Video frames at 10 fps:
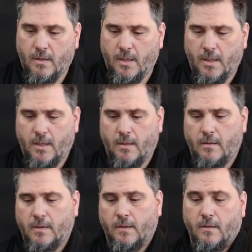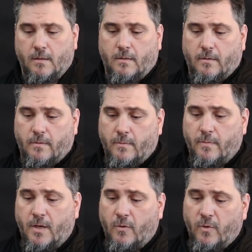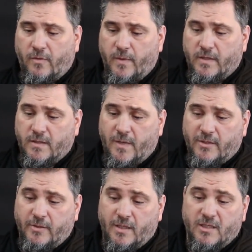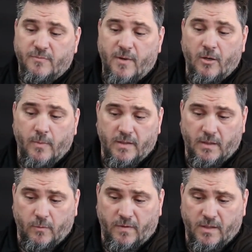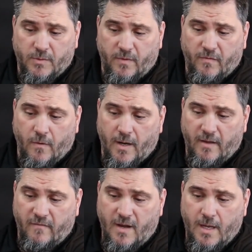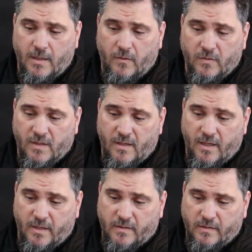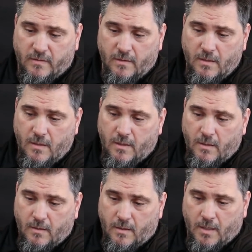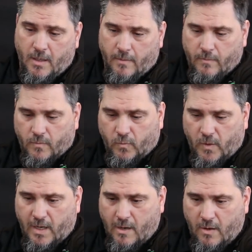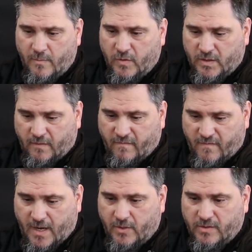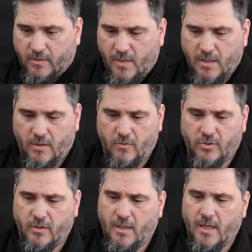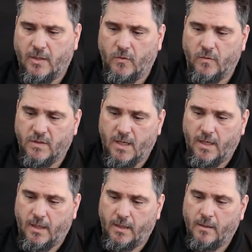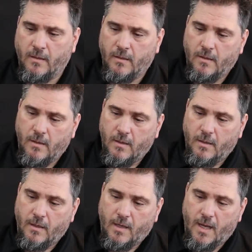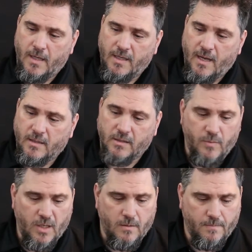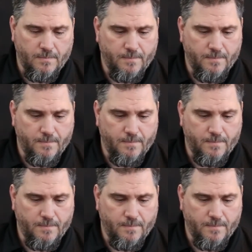And bear with me, because I'm actually experimenting with this before. I have not used this. Right now I'm using vinyl cement. Usually I use a contact cement.